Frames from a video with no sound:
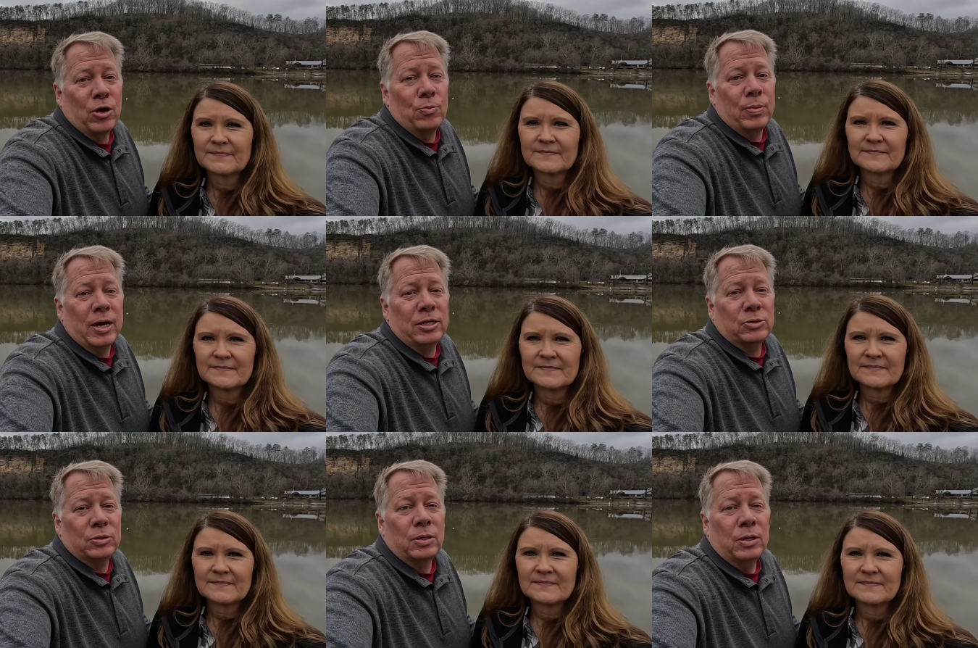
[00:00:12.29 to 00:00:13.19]
Speaker 1: a home
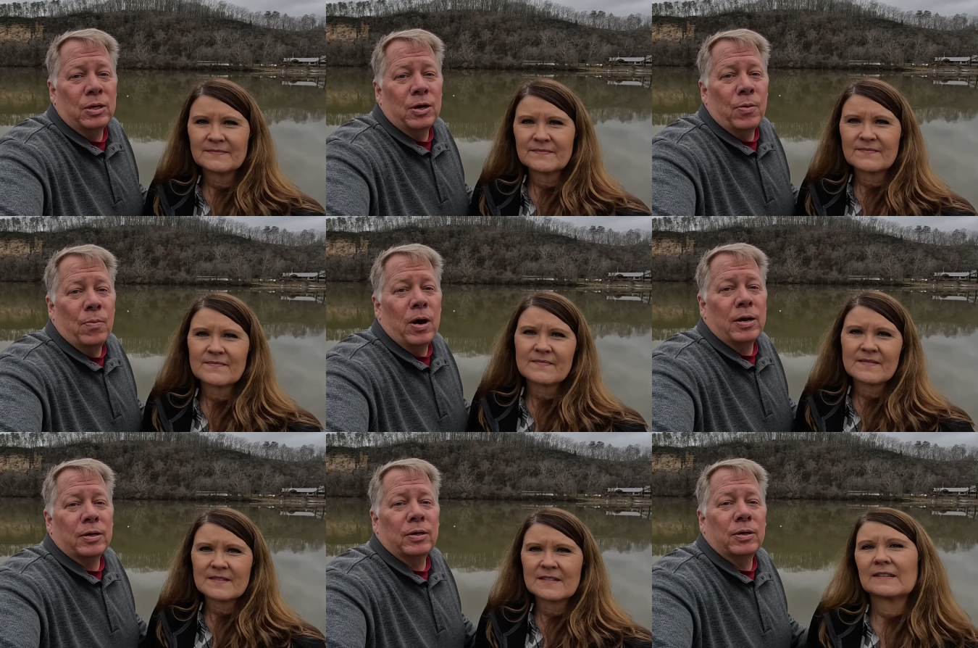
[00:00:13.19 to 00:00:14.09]
base.
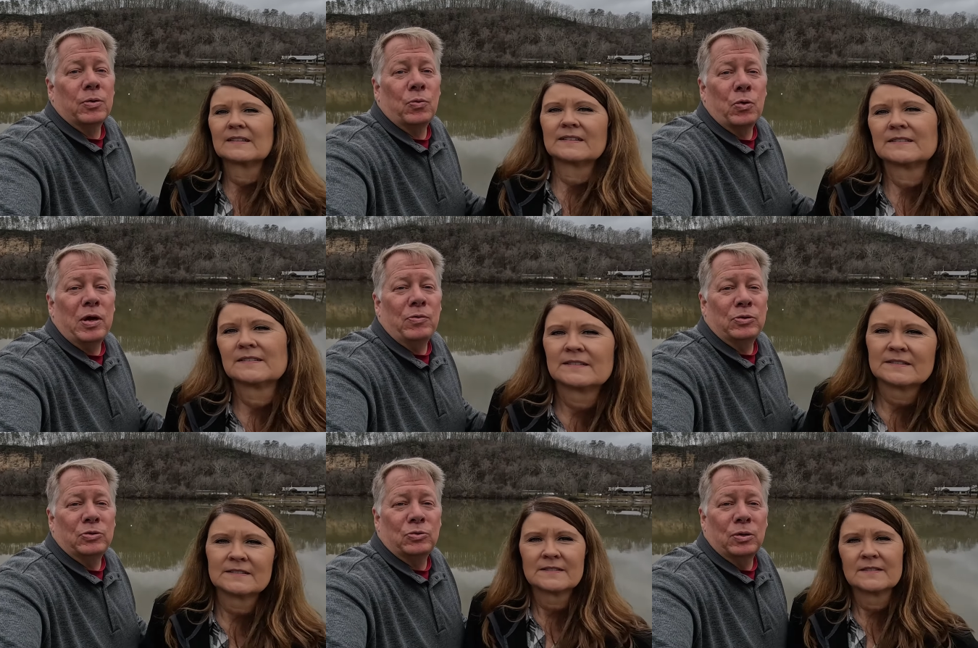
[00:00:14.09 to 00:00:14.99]
But we
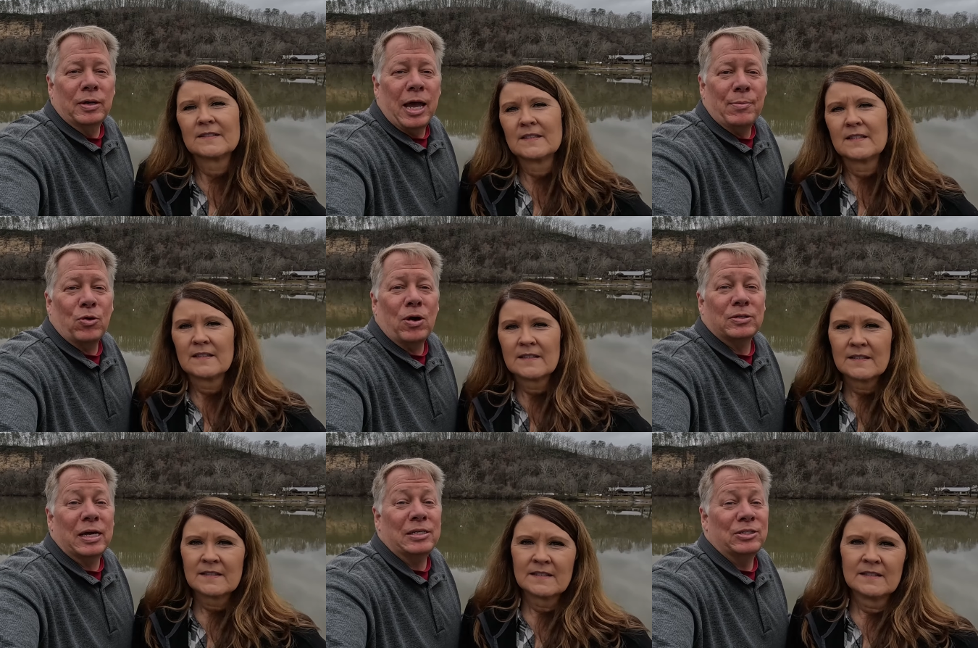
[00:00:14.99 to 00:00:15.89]
came
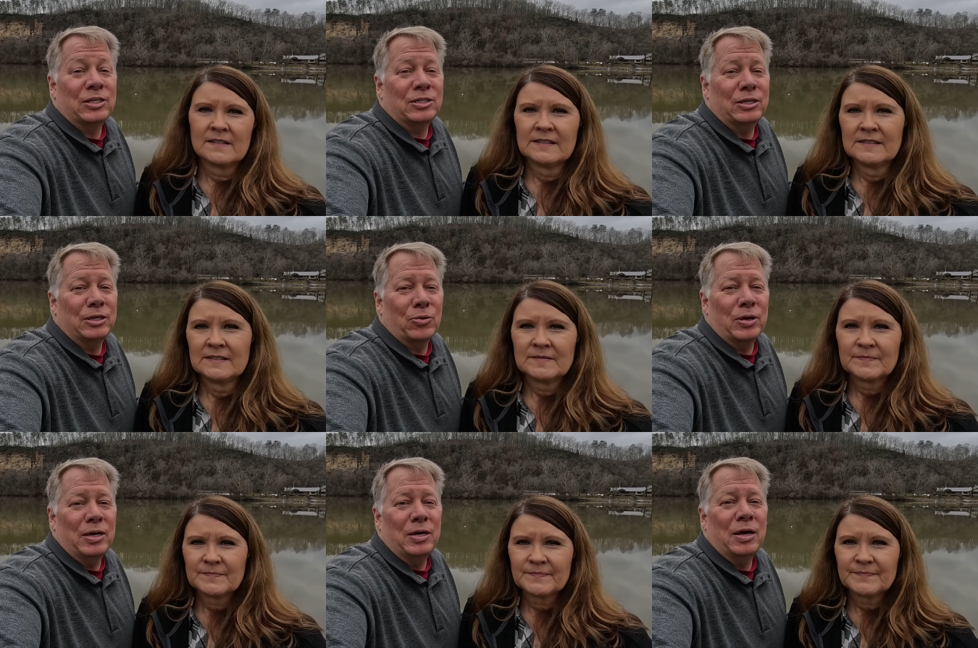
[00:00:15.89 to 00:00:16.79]
across a
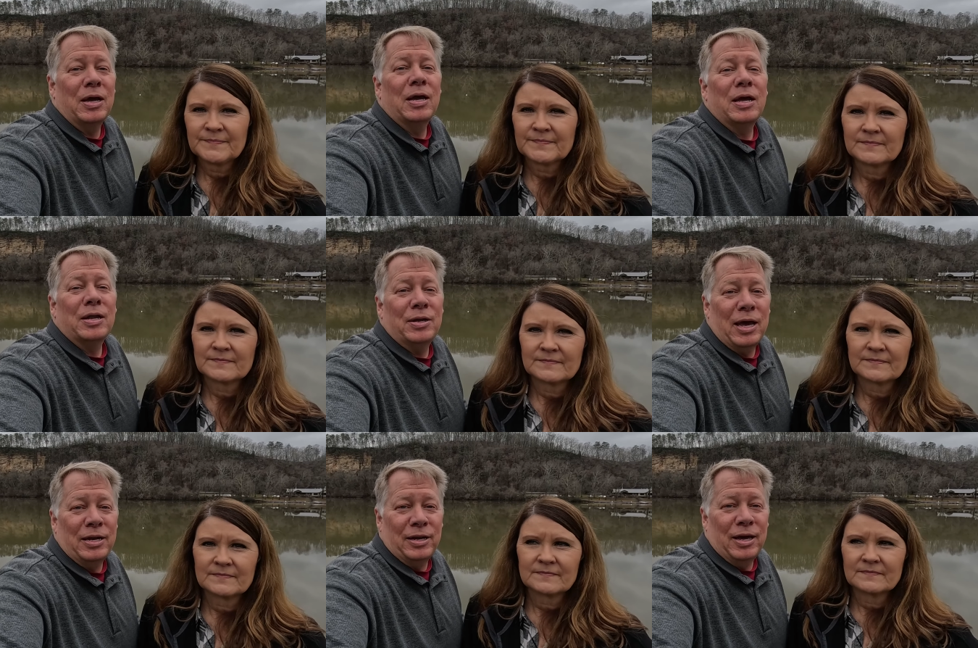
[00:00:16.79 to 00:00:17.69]
60-degree
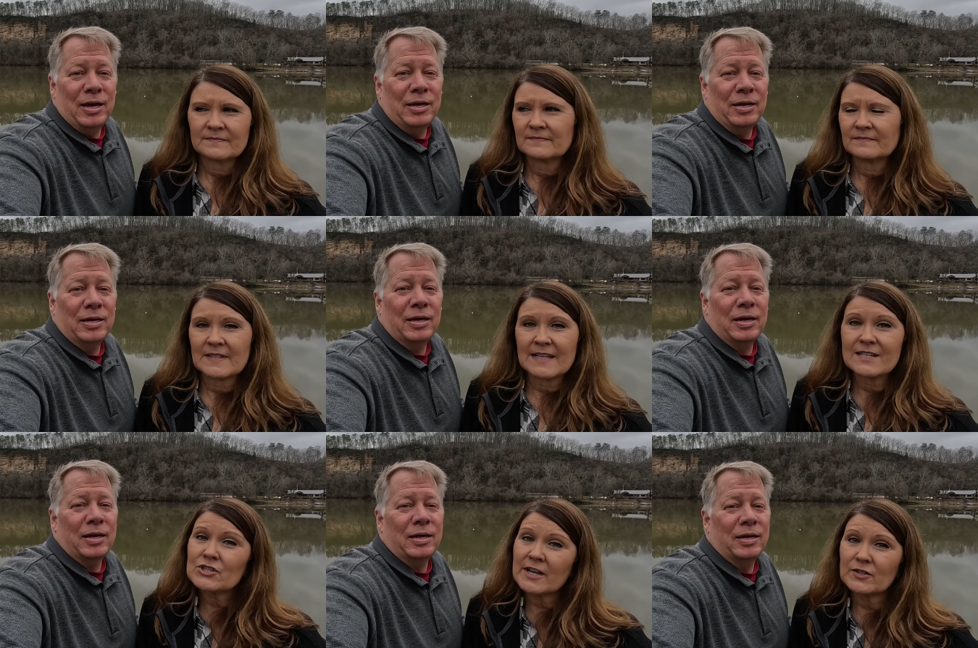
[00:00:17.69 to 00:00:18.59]
day today.
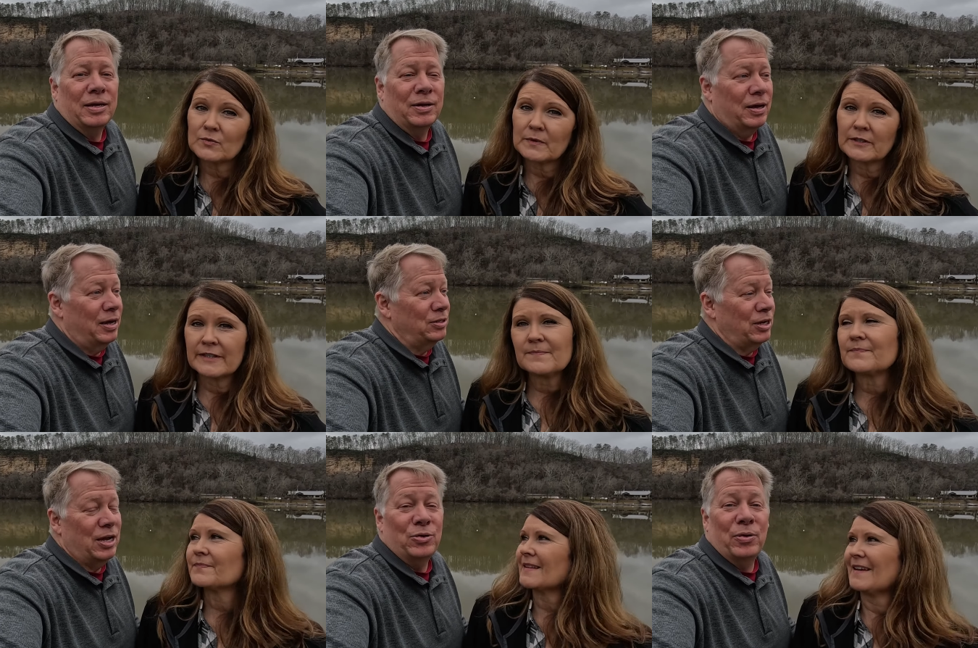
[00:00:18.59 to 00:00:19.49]
Speaker 2: In January.
Speaker 1: In
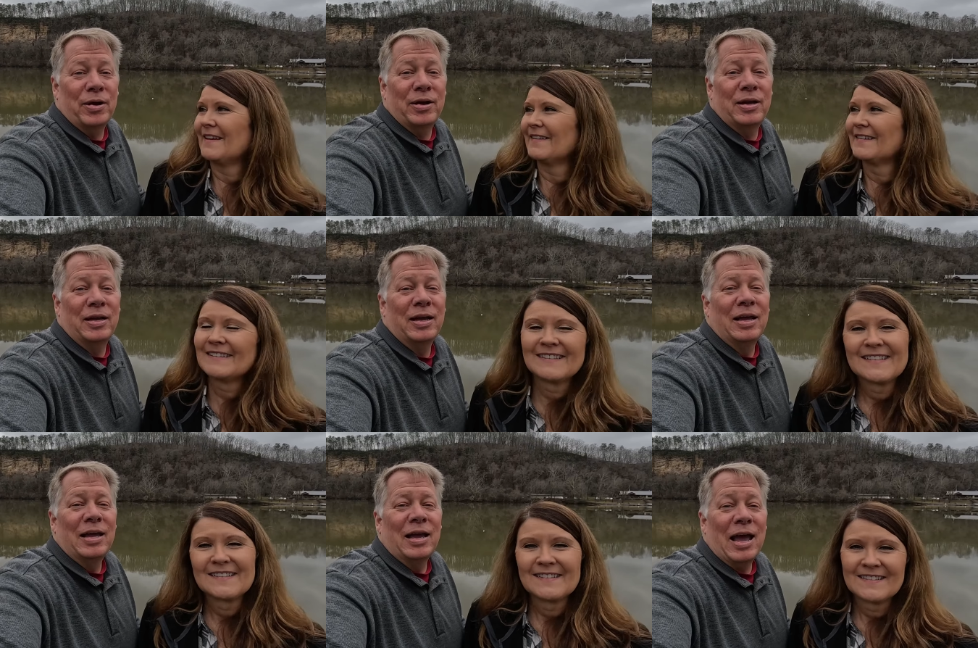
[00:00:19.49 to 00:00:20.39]
January,
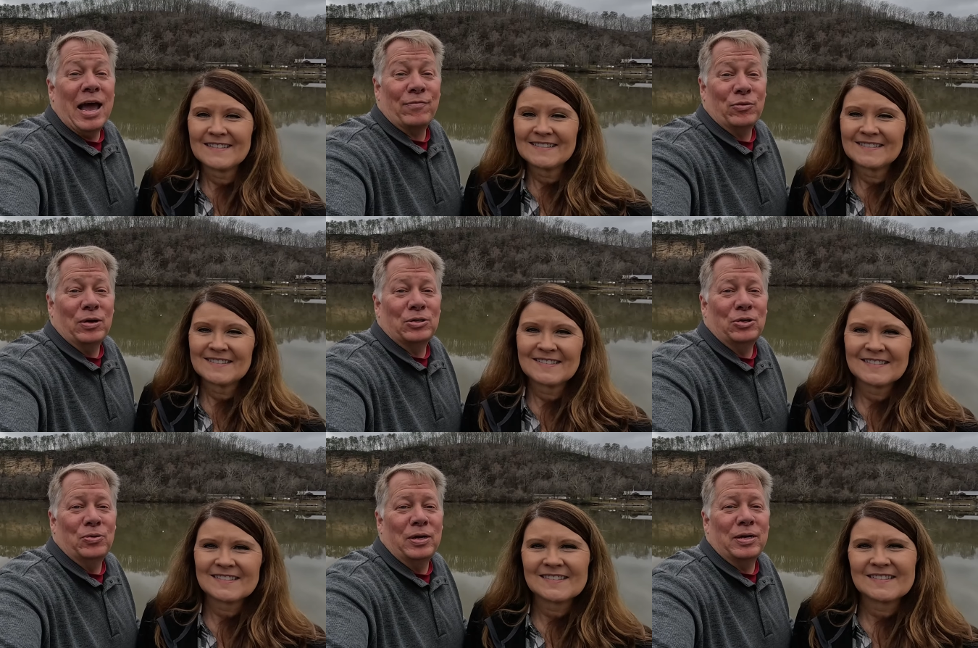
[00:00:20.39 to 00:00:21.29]
after a
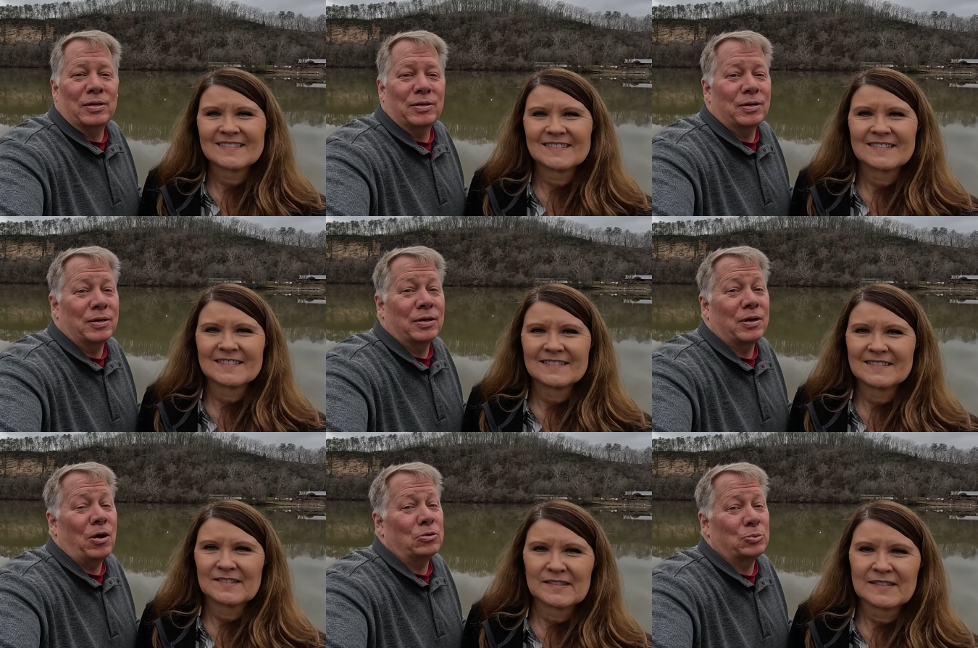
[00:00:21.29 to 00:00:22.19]
2-week
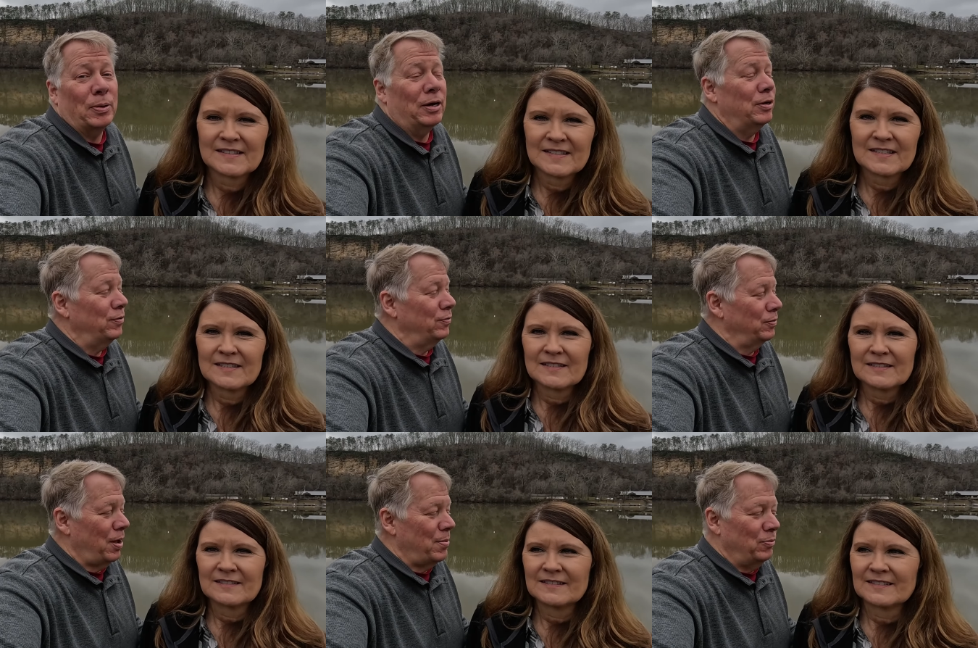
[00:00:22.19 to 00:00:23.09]
cold spell
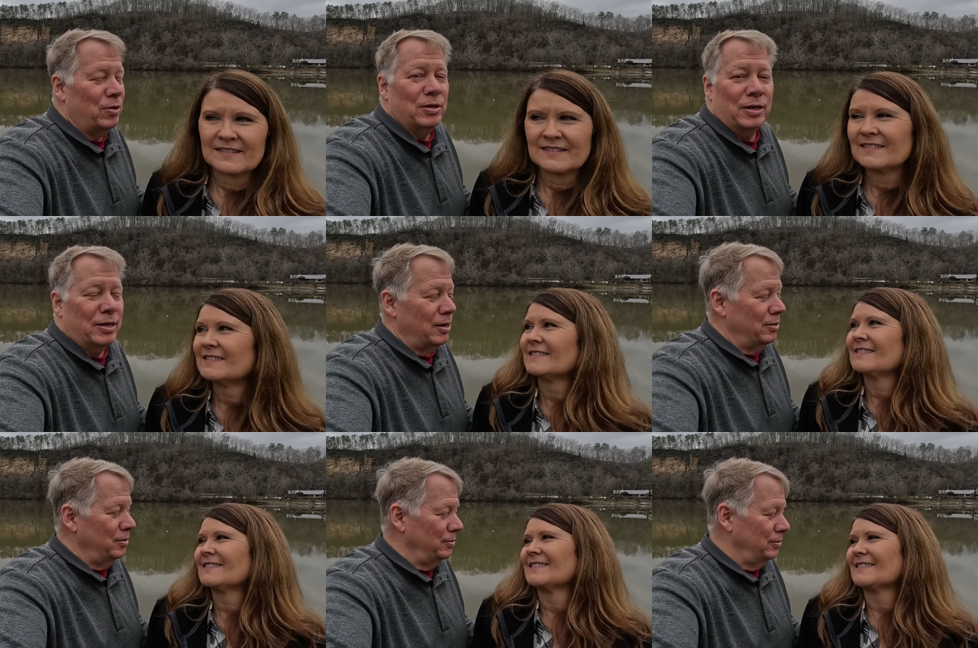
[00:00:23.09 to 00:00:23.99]
of, I mean, what did it get down to?